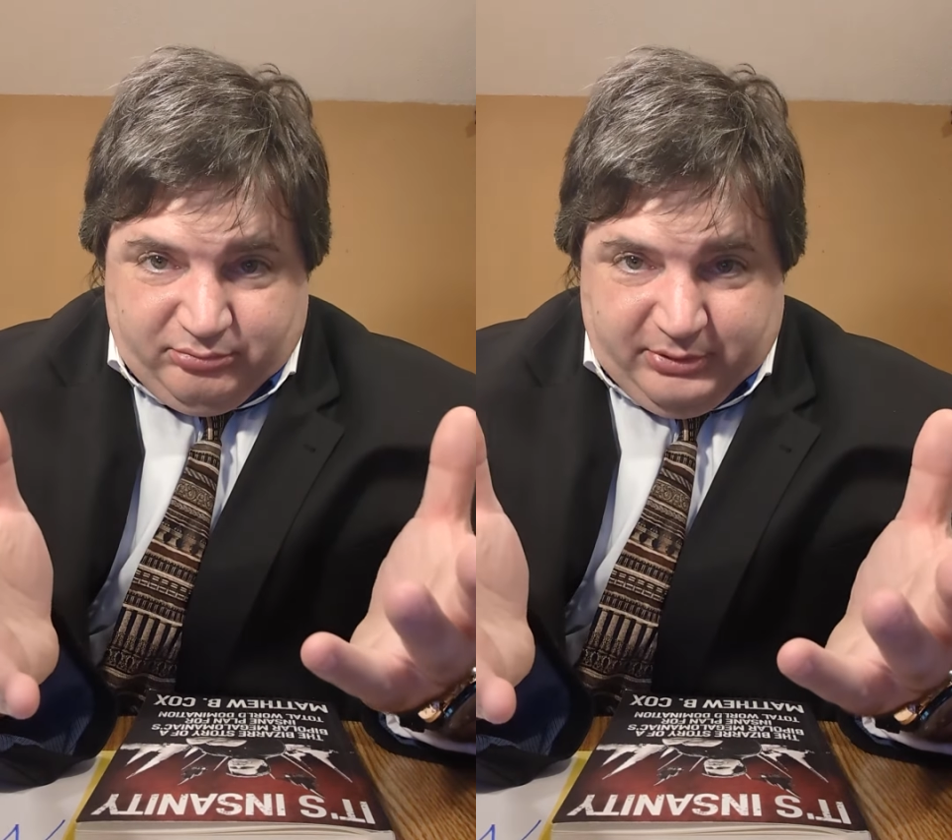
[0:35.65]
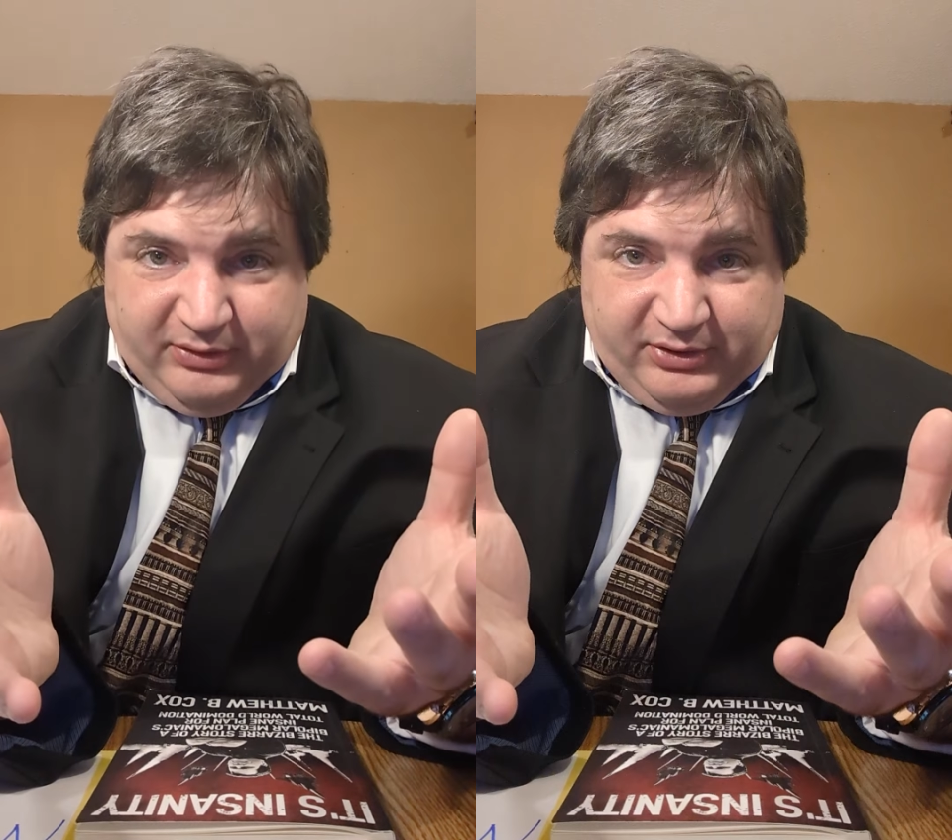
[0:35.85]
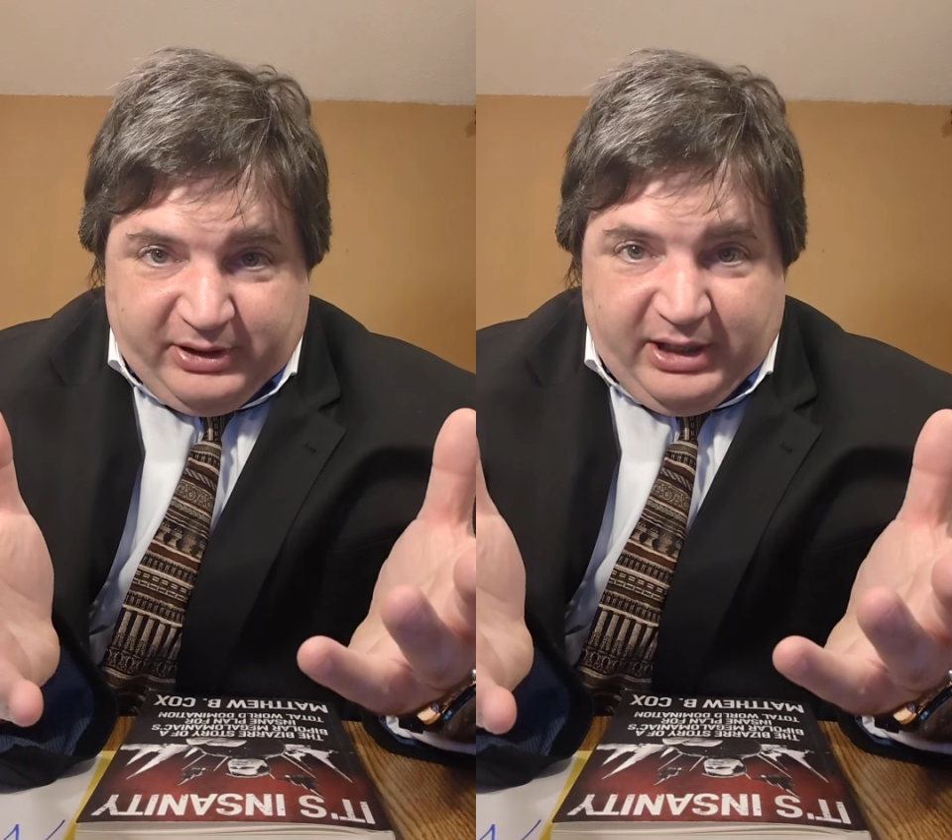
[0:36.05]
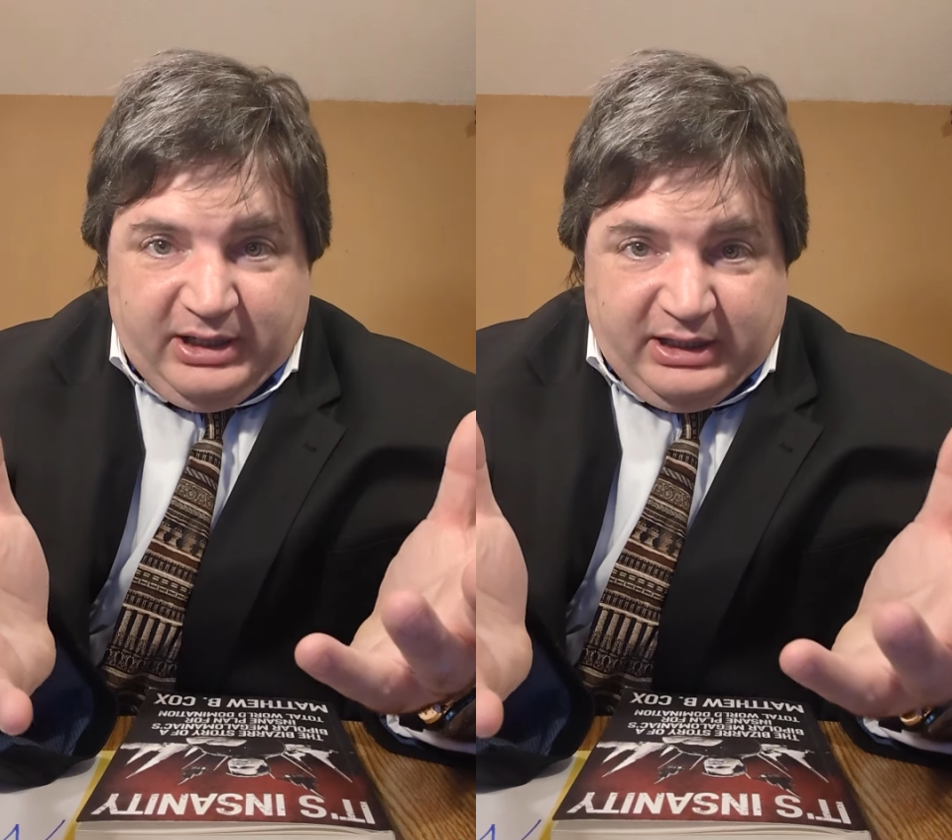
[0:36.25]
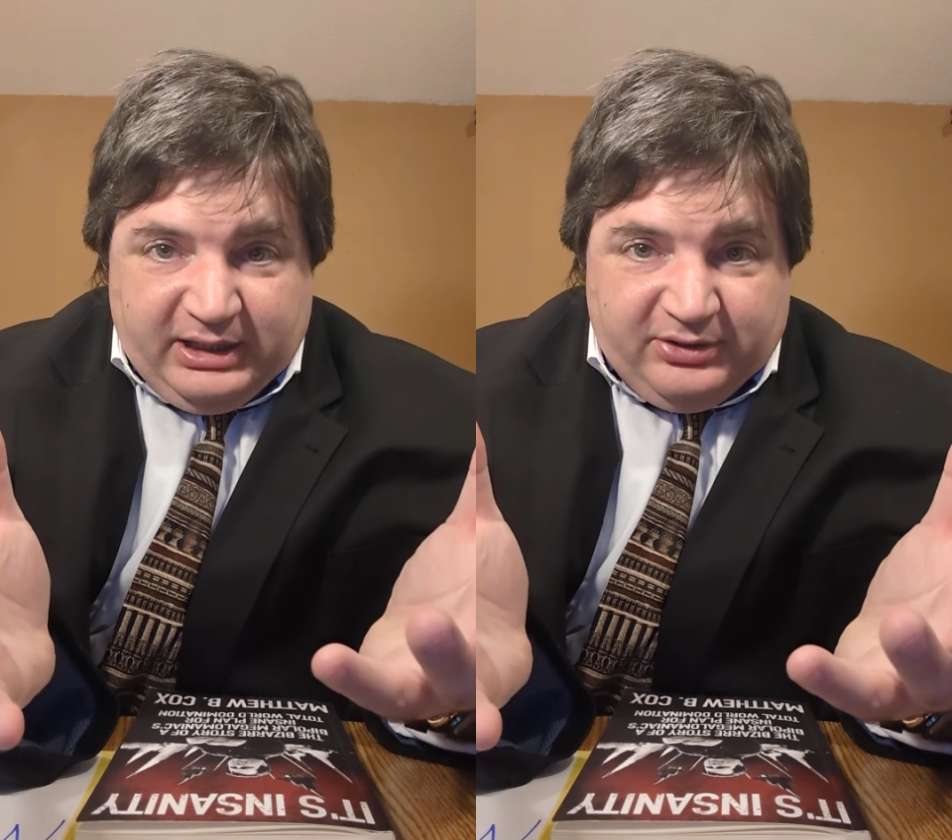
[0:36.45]
believe it or
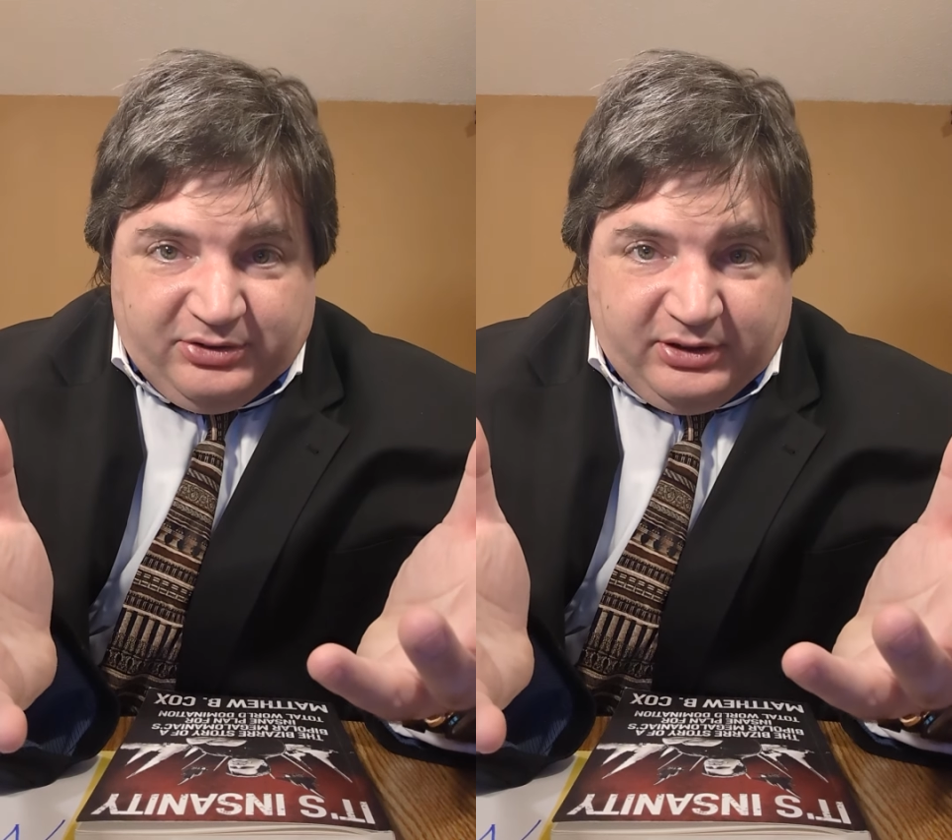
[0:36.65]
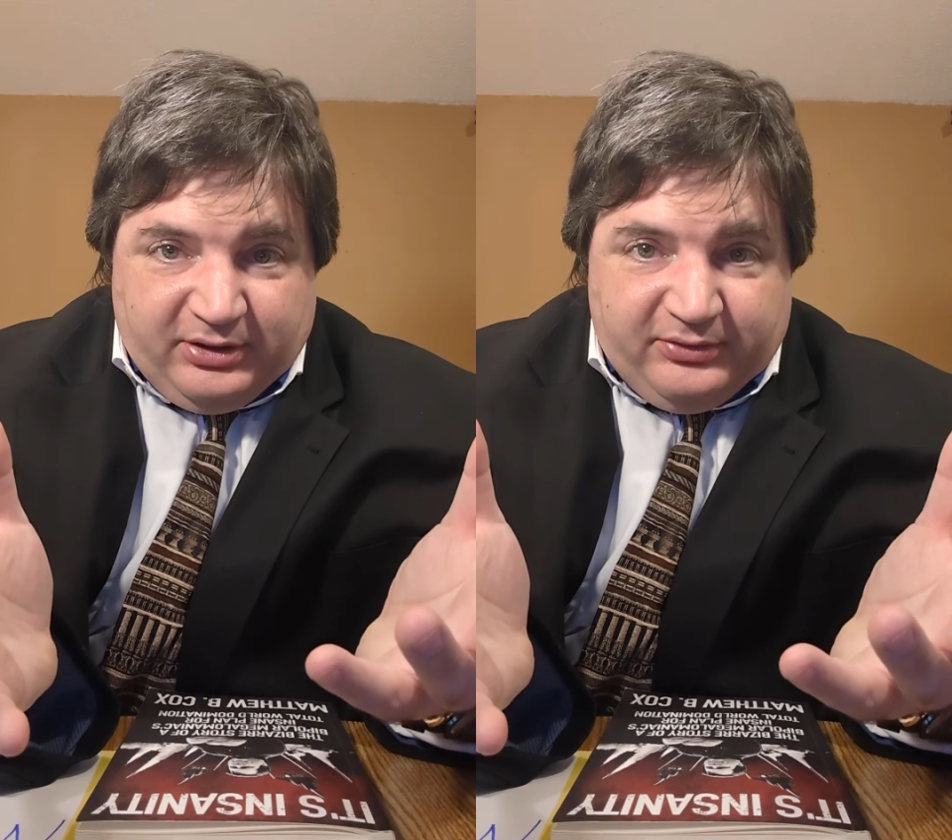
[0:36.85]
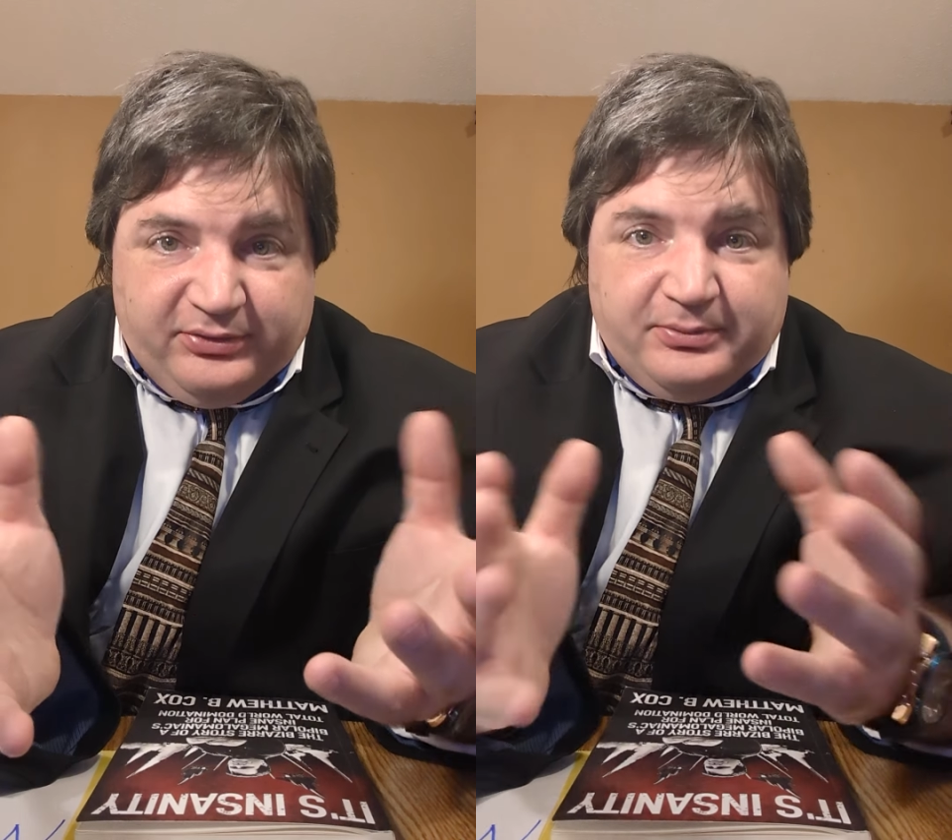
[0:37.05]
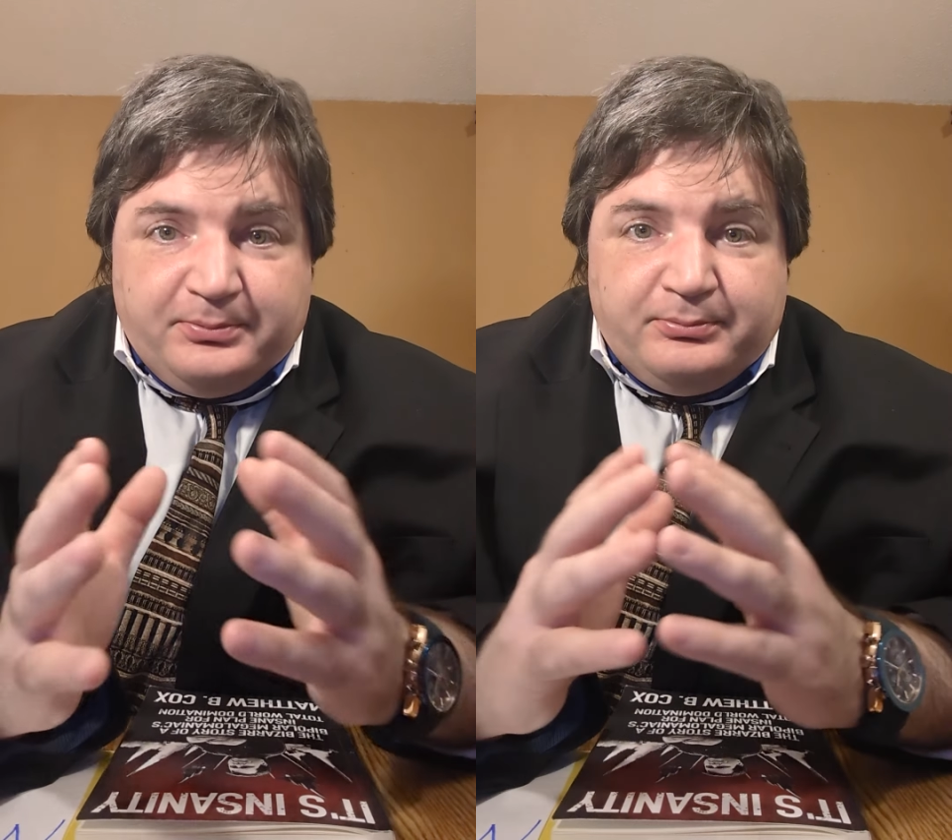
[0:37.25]
not, innocent of.